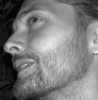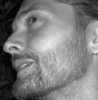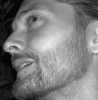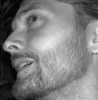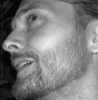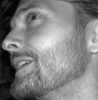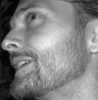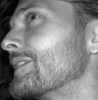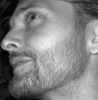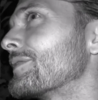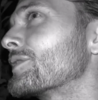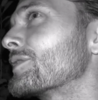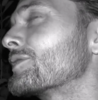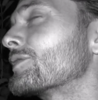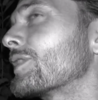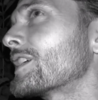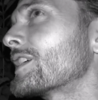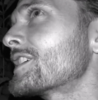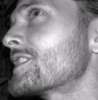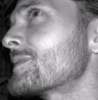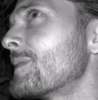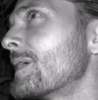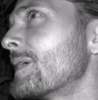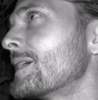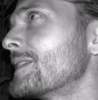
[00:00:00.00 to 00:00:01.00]
And if the
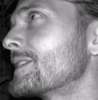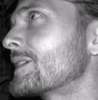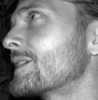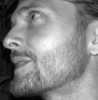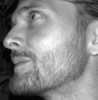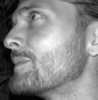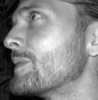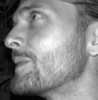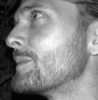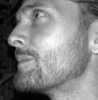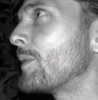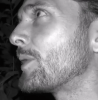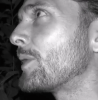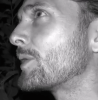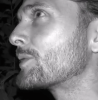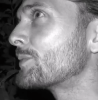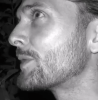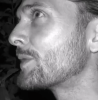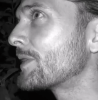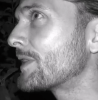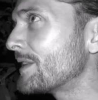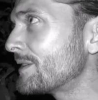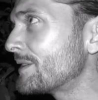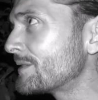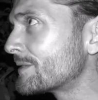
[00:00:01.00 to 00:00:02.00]
Christ mind can be born
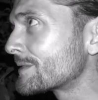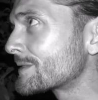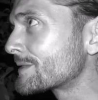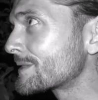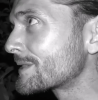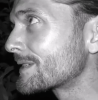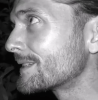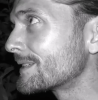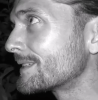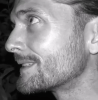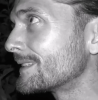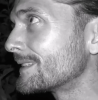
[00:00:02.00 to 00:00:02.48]
within us,